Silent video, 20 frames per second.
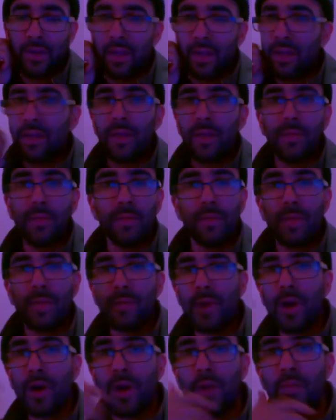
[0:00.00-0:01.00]
and some of
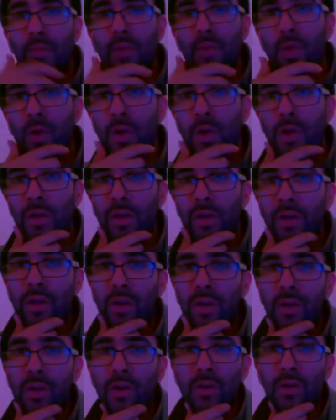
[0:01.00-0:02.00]
them are important,
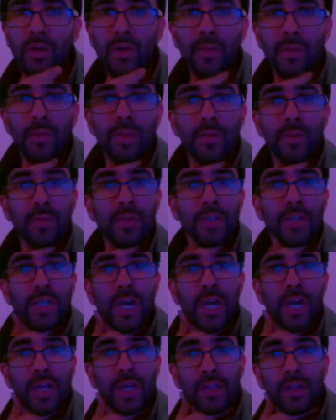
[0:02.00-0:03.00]
some of them
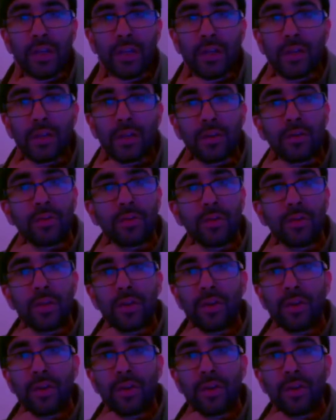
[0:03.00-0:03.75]
protect the consumer,